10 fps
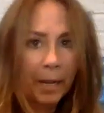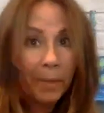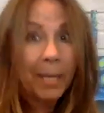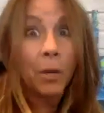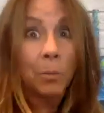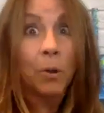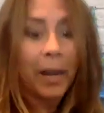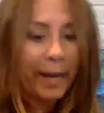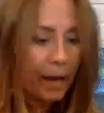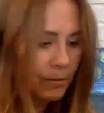emptying your
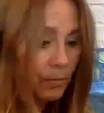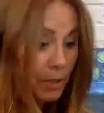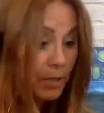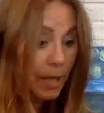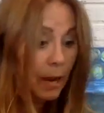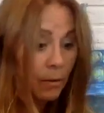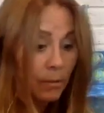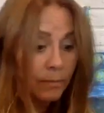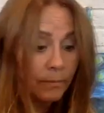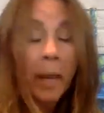brain out, which is how
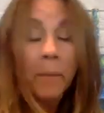I